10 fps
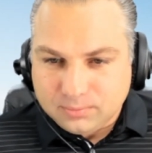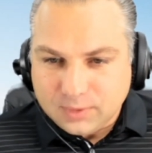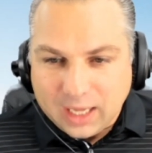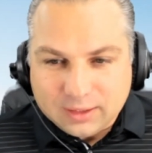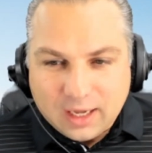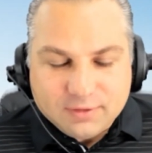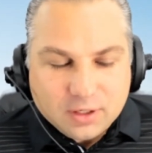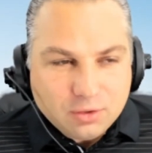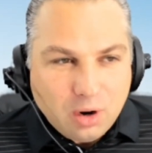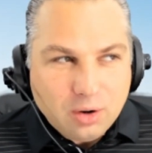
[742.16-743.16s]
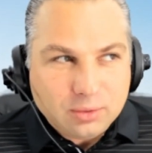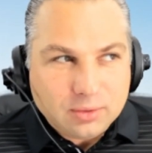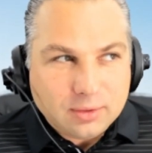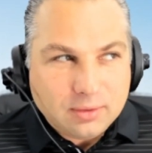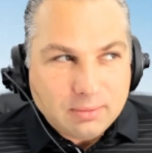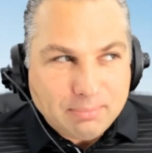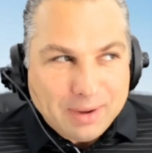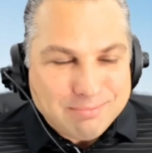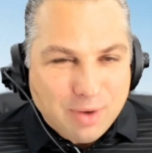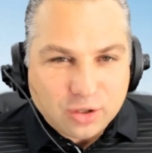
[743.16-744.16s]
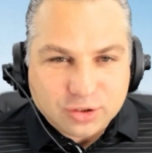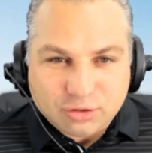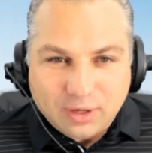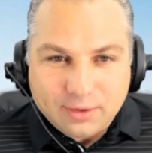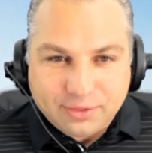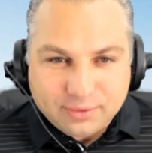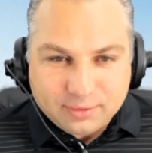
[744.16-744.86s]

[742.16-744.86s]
I love the quote by Mark Skrelth,